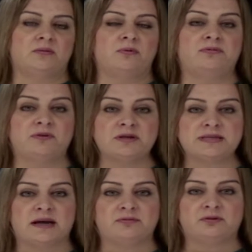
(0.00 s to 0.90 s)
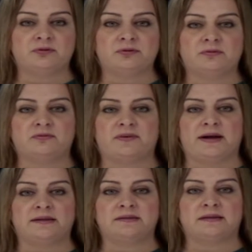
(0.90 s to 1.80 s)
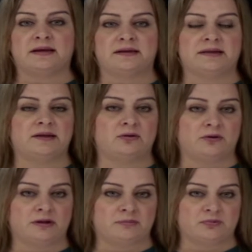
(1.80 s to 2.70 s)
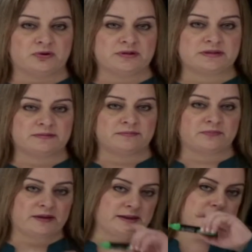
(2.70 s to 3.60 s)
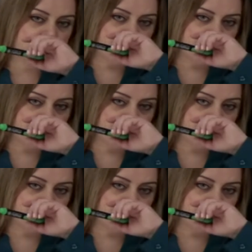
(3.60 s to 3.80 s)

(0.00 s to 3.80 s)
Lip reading: We first have to find the critical numbers and